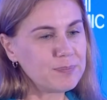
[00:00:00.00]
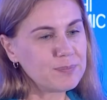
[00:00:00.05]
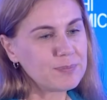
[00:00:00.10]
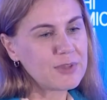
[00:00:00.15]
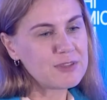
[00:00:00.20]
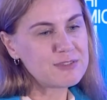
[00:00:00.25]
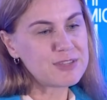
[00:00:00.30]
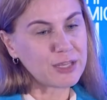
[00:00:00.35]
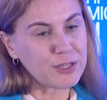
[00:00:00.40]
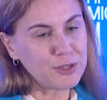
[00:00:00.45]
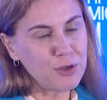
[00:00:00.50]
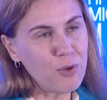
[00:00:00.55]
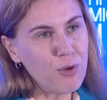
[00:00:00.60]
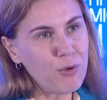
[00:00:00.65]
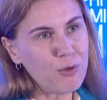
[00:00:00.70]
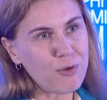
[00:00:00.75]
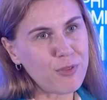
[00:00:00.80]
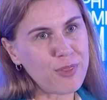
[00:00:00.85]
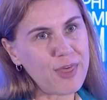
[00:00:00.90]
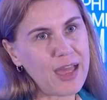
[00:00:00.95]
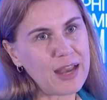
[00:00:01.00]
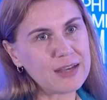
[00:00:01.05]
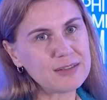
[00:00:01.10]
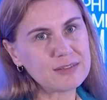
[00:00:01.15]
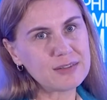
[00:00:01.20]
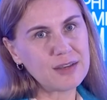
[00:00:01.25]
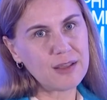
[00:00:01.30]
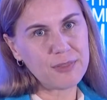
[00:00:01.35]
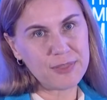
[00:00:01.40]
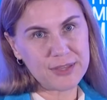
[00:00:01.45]
secure
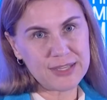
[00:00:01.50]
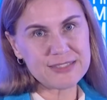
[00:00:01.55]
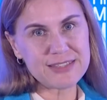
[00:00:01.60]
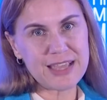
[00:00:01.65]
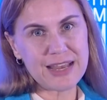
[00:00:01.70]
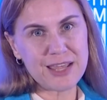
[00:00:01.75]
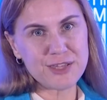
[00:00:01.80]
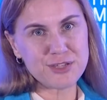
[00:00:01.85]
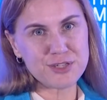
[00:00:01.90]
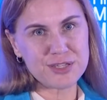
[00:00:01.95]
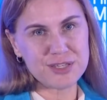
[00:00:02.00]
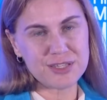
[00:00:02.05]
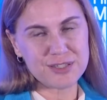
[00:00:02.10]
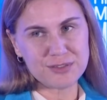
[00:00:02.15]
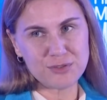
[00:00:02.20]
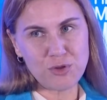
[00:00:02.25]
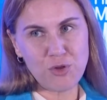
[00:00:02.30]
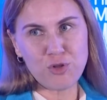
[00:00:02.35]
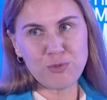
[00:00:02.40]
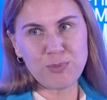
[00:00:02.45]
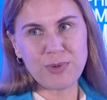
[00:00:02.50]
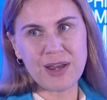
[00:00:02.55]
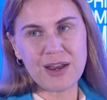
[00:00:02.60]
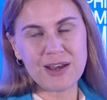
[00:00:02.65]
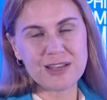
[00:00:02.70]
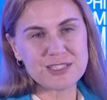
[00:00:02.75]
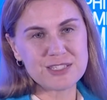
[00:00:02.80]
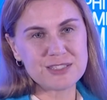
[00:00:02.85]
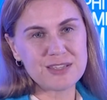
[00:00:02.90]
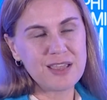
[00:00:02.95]
that these LNG
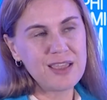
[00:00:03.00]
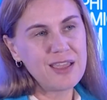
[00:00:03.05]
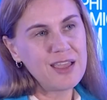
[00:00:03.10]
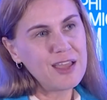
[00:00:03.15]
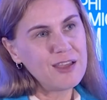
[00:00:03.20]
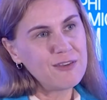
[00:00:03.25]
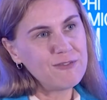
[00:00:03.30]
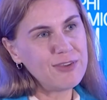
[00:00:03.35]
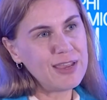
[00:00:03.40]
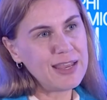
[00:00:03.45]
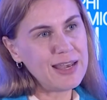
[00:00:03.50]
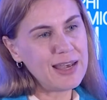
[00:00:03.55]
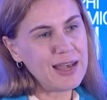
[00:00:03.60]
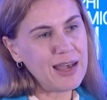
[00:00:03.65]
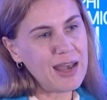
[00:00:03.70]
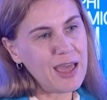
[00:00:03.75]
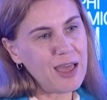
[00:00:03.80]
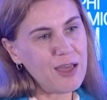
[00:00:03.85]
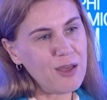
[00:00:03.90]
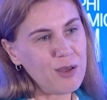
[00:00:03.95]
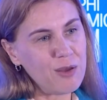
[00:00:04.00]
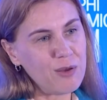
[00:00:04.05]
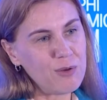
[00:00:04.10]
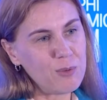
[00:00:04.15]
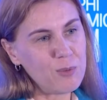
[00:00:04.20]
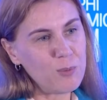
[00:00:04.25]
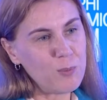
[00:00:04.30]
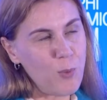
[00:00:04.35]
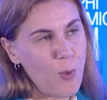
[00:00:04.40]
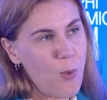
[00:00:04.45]
terminals will
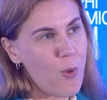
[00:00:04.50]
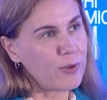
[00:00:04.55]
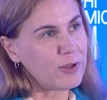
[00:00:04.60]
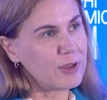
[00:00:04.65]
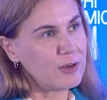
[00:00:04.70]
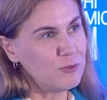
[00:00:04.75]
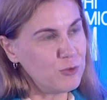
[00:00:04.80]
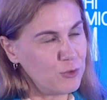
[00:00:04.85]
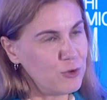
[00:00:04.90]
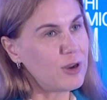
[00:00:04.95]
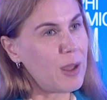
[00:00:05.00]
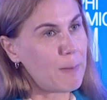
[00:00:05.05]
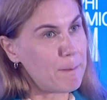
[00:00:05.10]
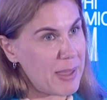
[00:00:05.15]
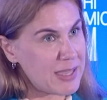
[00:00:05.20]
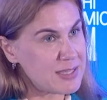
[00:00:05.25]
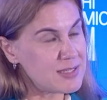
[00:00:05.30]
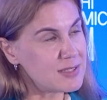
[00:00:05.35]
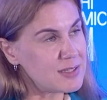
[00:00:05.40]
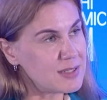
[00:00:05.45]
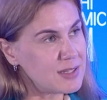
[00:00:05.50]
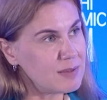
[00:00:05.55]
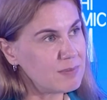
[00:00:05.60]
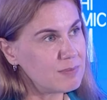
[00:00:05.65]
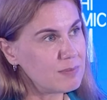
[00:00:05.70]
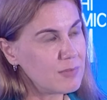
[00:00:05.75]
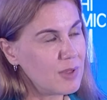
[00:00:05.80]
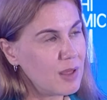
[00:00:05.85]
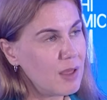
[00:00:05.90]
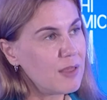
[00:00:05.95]
work in full capacity,
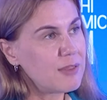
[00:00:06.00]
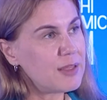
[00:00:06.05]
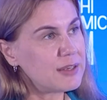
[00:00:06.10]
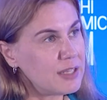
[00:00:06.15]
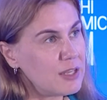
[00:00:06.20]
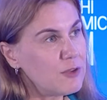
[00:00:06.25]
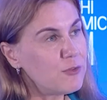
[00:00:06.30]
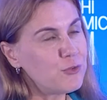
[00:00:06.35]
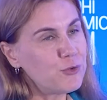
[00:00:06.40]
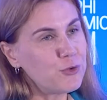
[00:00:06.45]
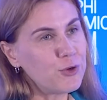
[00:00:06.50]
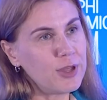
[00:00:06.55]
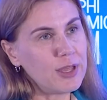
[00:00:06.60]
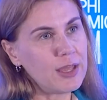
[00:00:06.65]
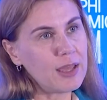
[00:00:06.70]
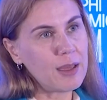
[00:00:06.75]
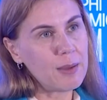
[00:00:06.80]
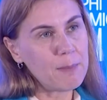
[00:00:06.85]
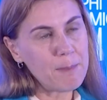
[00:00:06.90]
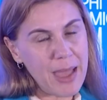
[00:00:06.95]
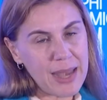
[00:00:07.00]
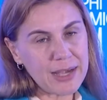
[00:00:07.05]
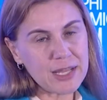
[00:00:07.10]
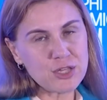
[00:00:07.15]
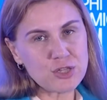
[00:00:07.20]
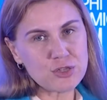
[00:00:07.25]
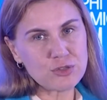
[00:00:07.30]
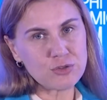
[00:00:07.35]
that if we manage to